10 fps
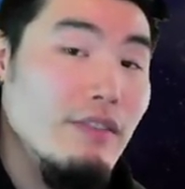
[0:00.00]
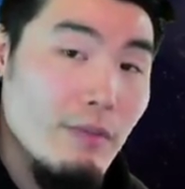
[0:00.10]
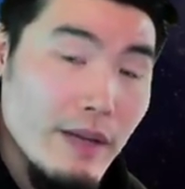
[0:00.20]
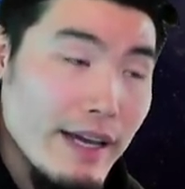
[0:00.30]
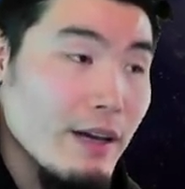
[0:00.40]

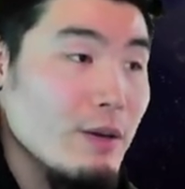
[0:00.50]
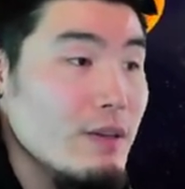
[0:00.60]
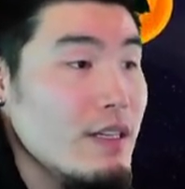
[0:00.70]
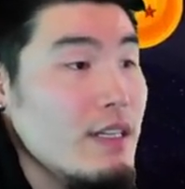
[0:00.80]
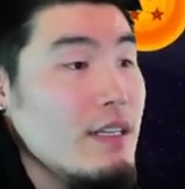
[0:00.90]
from now,
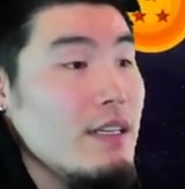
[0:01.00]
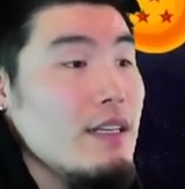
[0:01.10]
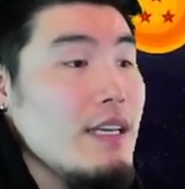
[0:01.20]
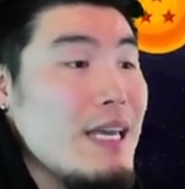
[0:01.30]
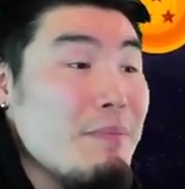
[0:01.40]

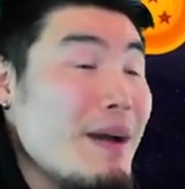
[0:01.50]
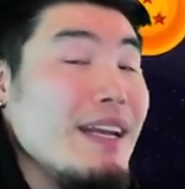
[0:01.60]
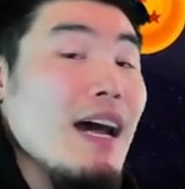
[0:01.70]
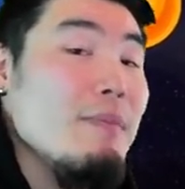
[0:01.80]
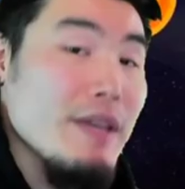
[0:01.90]
it might
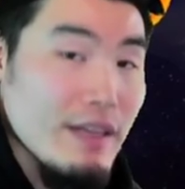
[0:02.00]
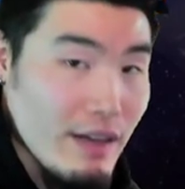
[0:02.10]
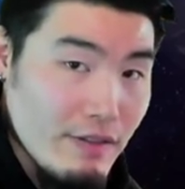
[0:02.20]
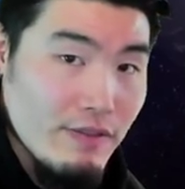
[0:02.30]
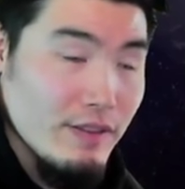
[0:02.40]
not be
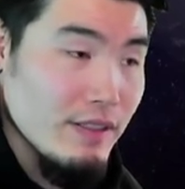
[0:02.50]
enough,